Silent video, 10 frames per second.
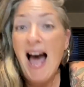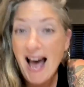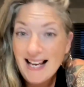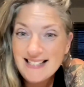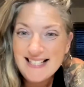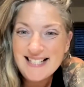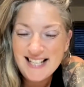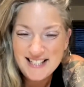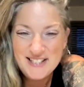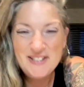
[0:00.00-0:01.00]

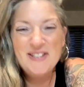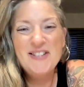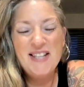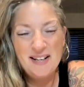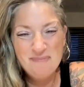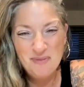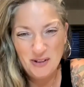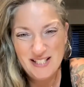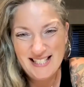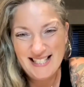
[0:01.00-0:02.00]
and then
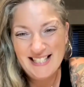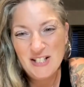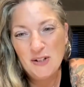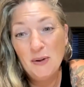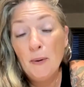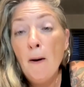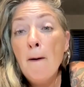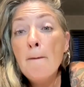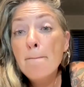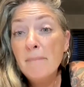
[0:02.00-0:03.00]
wanting to
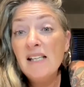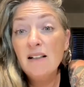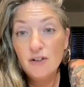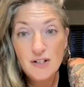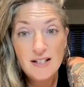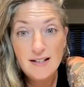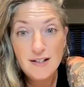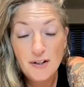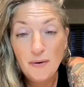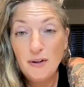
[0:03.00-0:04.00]
be a good
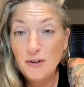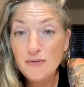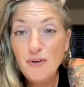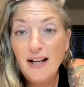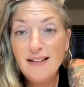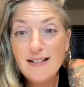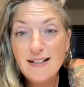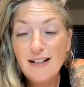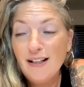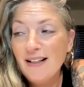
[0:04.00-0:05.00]
sister and a good
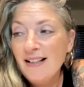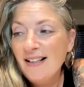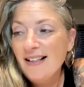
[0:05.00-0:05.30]
friend and a